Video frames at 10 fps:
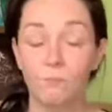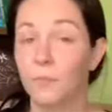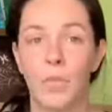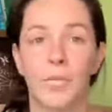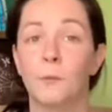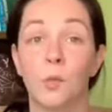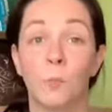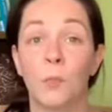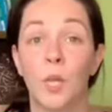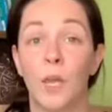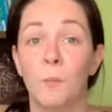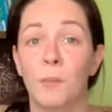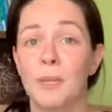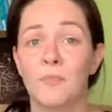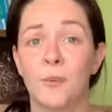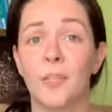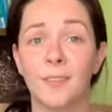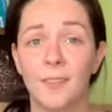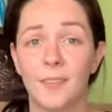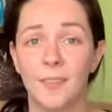Like you would communicate with a best friend.
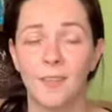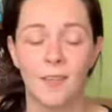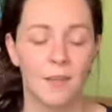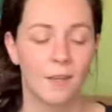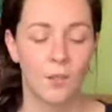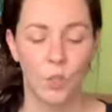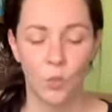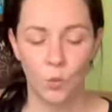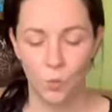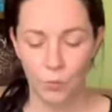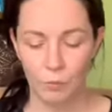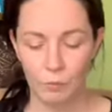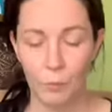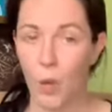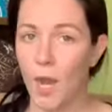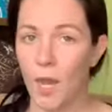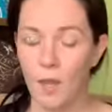You pray,